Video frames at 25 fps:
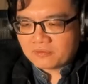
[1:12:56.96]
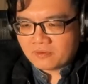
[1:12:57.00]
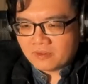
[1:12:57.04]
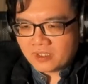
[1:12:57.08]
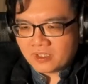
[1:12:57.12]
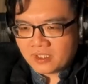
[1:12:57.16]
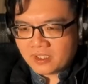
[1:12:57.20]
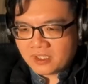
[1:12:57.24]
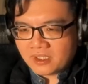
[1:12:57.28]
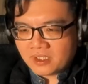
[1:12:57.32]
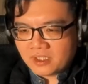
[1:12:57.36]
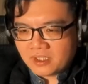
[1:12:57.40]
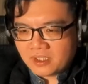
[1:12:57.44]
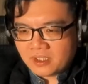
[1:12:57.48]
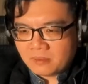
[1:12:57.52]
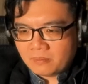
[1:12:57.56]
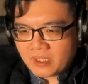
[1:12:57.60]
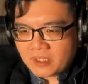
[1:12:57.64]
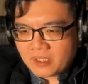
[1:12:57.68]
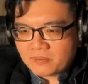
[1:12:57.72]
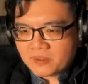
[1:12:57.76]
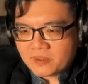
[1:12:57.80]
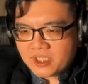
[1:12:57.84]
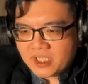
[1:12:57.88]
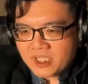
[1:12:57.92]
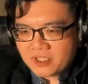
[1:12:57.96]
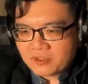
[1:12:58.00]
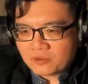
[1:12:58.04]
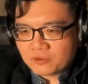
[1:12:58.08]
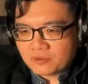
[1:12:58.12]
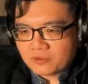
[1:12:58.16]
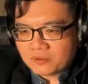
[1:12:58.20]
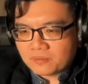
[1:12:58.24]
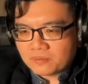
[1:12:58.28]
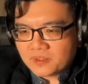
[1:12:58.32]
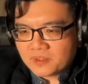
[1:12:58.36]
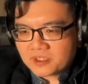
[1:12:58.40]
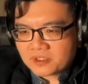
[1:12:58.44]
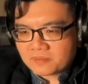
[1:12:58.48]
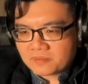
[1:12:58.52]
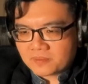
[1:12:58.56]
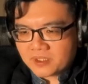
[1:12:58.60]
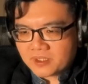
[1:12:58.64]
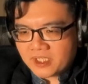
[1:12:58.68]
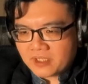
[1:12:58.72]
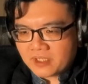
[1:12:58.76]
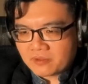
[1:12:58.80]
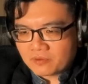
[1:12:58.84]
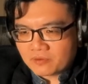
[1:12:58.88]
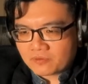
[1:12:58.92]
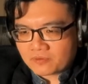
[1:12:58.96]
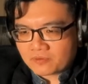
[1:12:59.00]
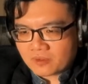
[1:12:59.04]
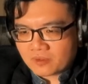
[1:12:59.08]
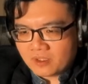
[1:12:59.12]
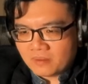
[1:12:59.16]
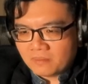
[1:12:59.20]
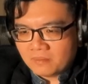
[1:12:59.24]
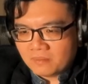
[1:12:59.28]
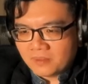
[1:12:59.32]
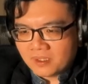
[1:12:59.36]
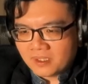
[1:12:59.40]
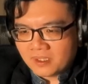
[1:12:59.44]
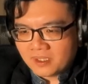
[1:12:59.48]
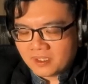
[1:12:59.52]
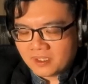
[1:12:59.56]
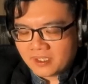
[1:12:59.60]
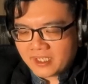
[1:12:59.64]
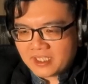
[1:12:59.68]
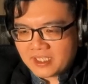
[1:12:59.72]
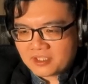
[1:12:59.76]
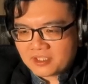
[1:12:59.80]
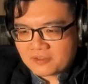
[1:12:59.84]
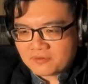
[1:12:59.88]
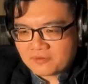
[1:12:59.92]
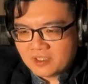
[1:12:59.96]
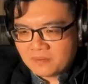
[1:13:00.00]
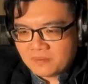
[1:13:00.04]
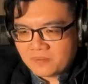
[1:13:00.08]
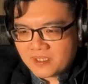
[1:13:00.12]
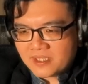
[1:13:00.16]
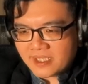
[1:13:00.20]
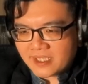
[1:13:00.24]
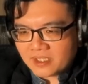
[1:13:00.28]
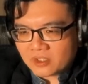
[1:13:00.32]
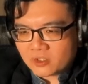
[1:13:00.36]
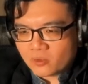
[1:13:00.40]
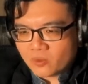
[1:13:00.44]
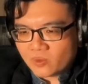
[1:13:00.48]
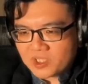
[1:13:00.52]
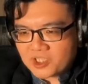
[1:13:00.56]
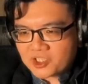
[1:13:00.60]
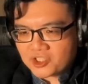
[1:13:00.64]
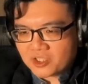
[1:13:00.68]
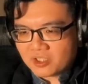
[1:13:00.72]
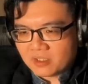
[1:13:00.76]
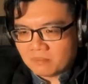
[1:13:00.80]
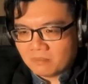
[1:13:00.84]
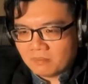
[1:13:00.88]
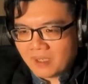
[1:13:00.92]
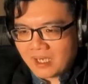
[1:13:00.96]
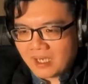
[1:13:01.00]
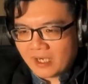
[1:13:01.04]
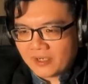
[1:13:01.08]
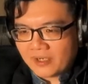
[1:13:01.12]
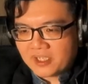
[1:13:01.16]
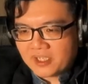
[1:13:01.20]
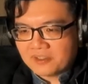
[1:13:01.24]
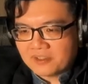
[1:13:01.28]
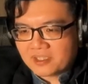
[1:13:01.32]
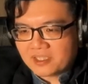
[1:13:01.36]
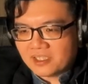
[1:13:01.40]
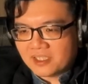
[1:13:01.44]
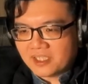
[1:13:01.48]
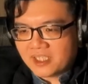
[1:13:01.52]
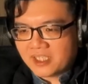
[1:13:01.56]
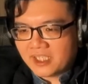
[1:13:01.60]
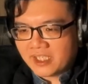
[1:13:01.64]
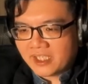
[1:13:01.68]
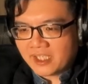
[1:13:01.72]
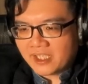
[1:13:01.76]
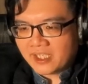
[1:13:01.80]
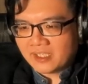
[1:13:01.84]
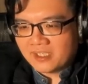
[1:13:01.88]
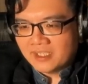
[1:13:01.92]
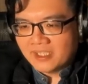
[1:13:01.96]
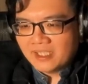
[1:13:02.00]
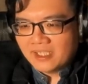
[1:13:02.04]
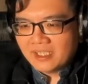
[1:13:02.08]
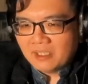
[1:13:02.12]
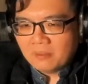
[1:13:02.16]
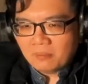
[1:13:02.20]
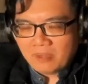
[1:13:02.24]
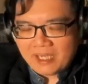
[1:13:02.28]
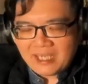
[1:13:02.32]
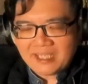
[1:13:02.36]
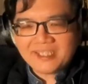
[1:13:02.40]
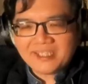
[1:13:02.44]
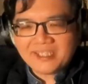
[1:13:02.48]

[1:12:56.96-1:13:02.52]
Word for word: Uh, Mike Padero, Mr. Padero from uh, AES Philippines had a question about ear cleaning, but I